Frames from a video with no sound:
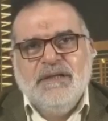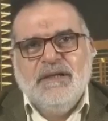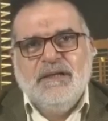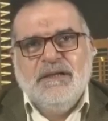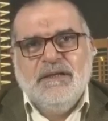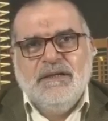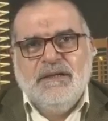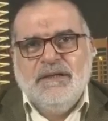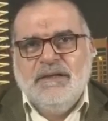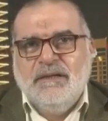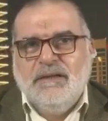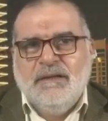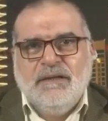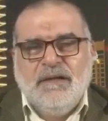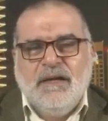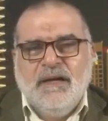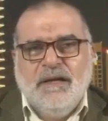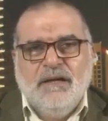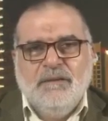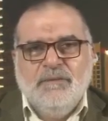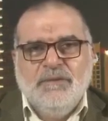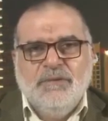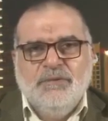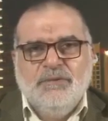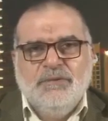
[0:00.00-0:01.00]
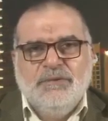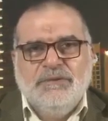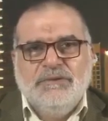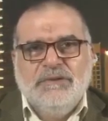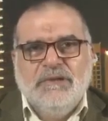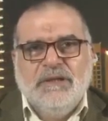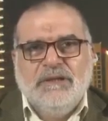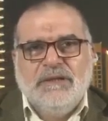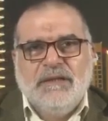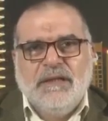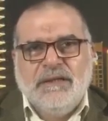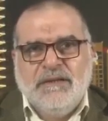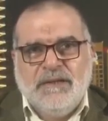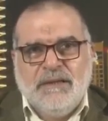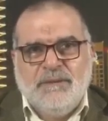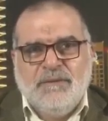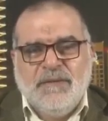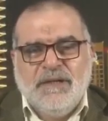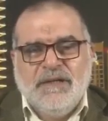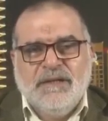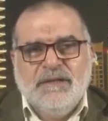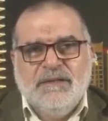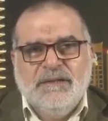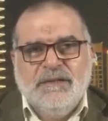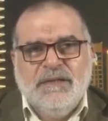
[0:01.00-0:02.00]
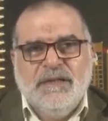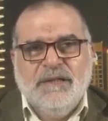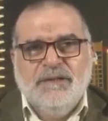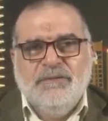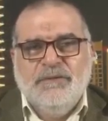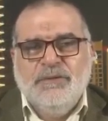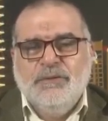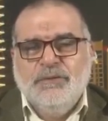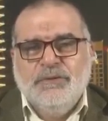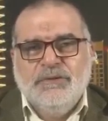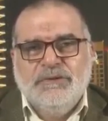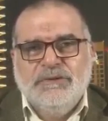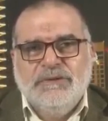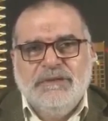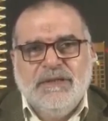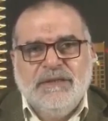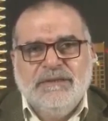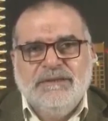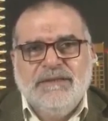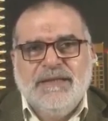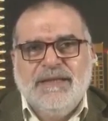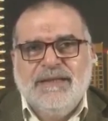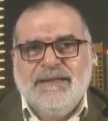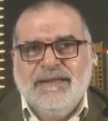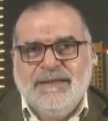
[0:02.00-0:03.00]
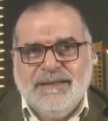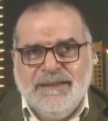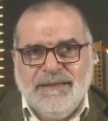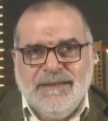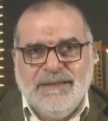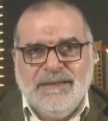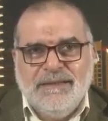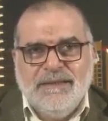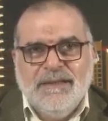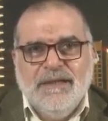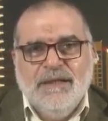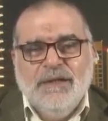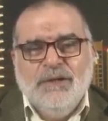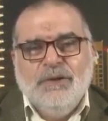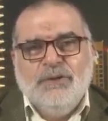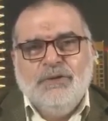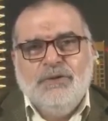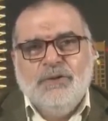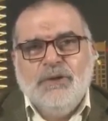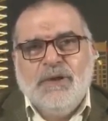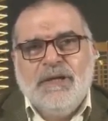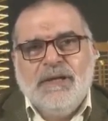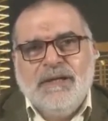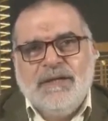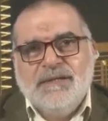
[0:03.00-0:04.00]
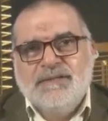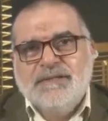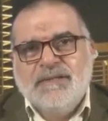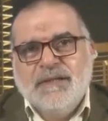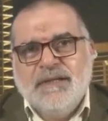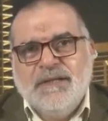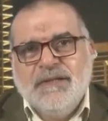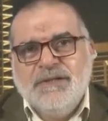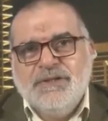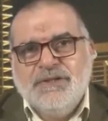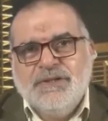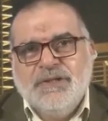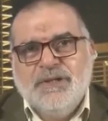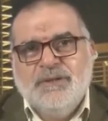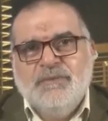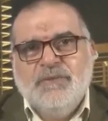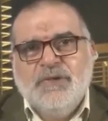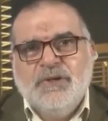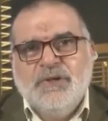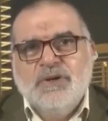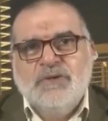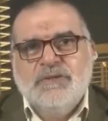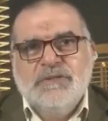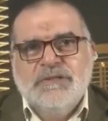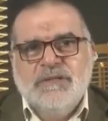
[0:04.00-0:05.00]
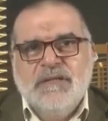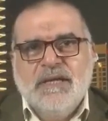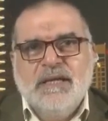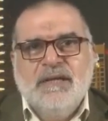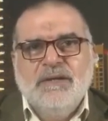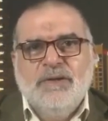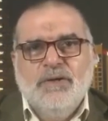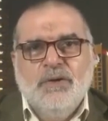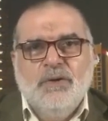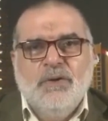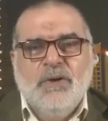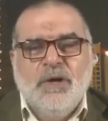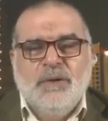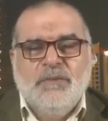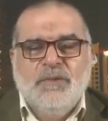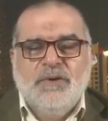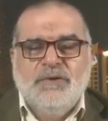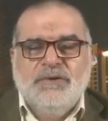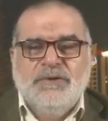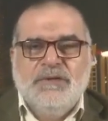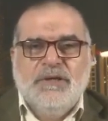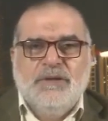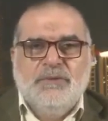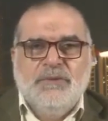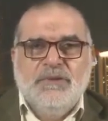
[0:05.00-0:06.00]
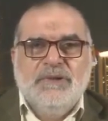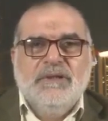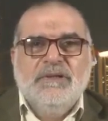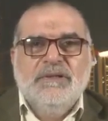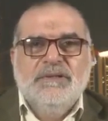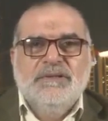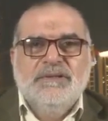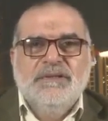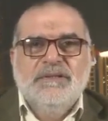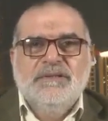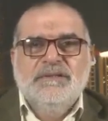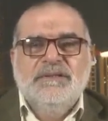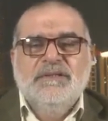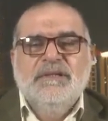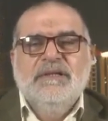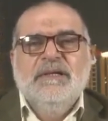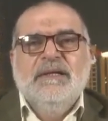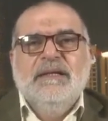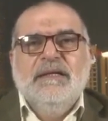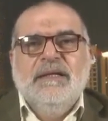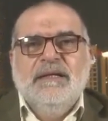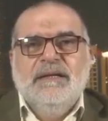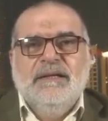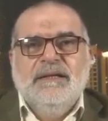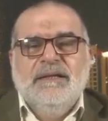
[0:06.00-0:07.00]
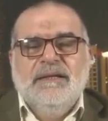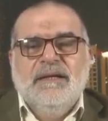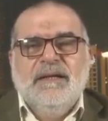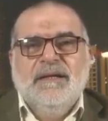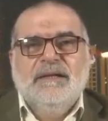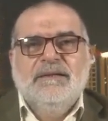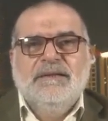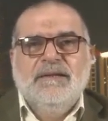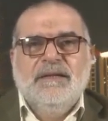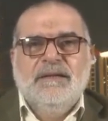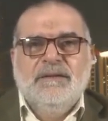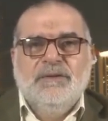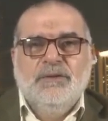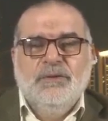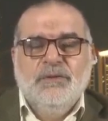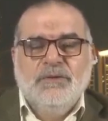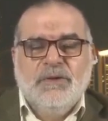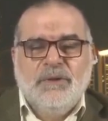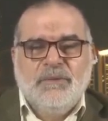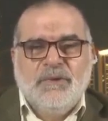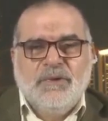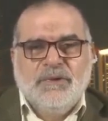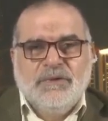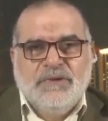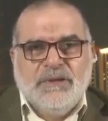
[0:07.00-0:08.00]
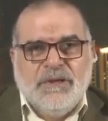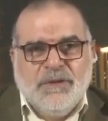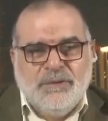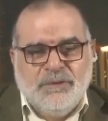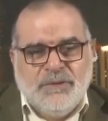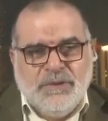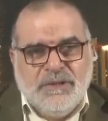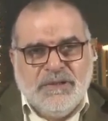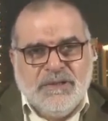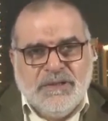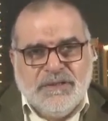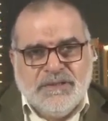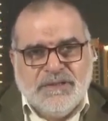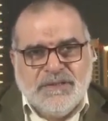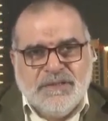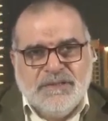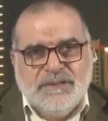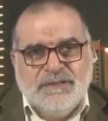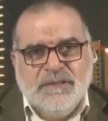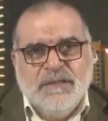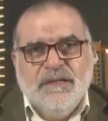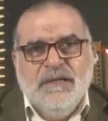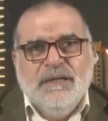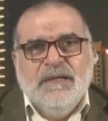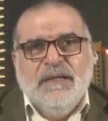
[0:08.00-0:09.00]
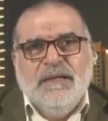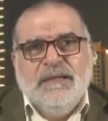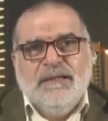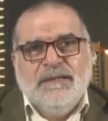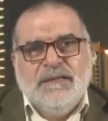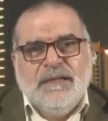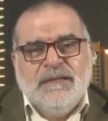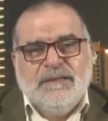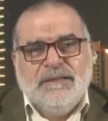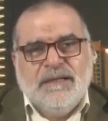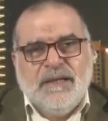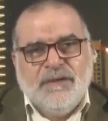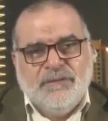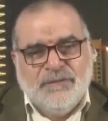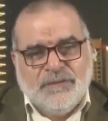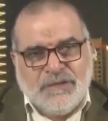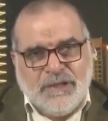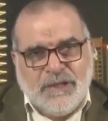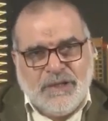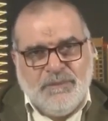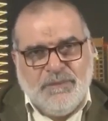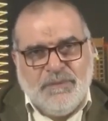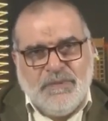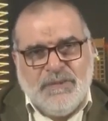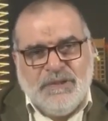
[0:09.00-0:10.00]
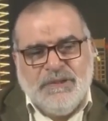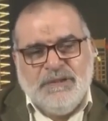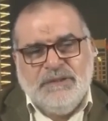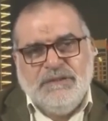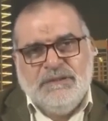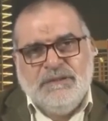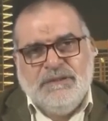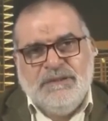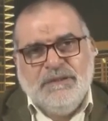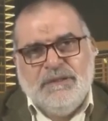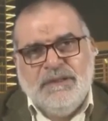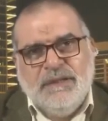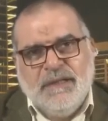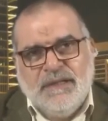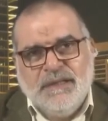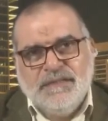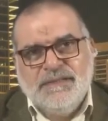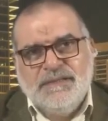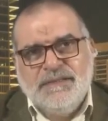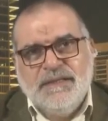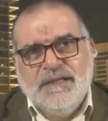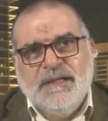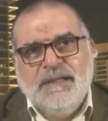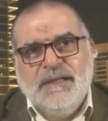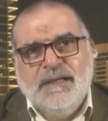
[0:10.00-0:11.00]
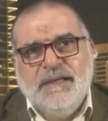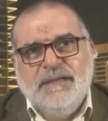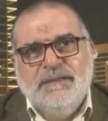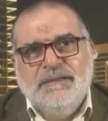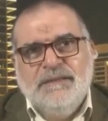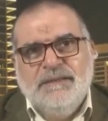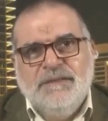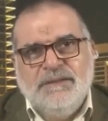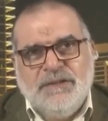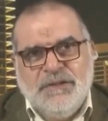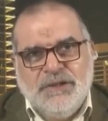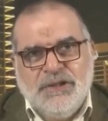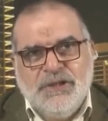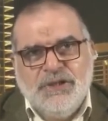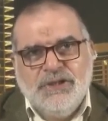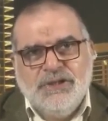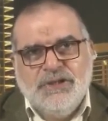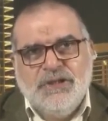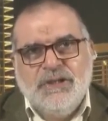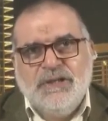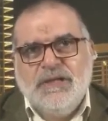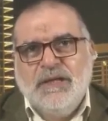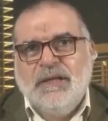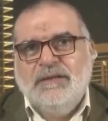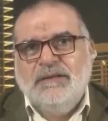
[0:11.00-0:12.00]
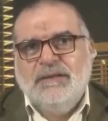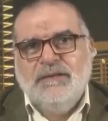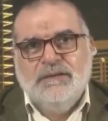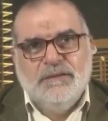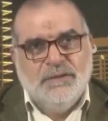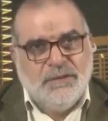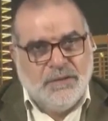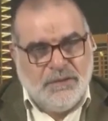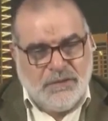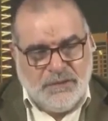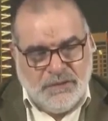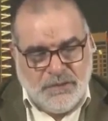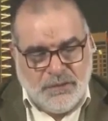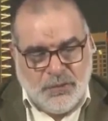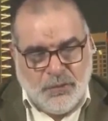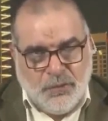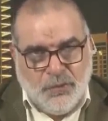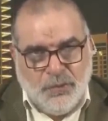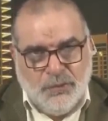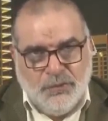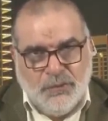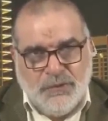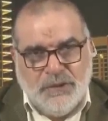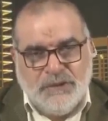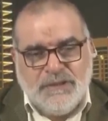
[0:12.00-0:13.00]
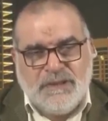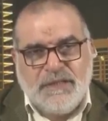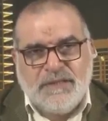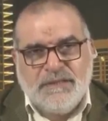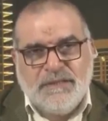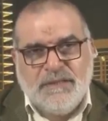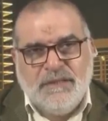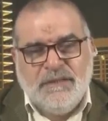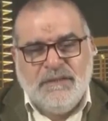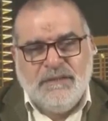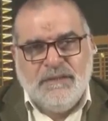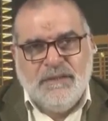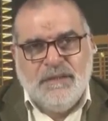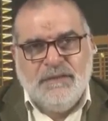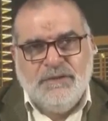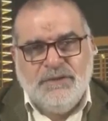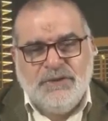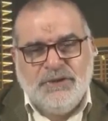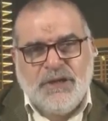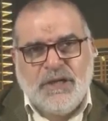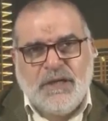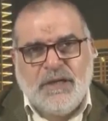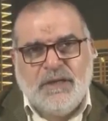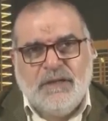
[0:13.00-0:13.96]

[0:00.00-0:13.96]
army would not, and the American Navy would not agree to an escalation, because they know about their weaknesses in Iraq. They know about their weaknesses that have come in the last decade in the region and in the whole world as in general.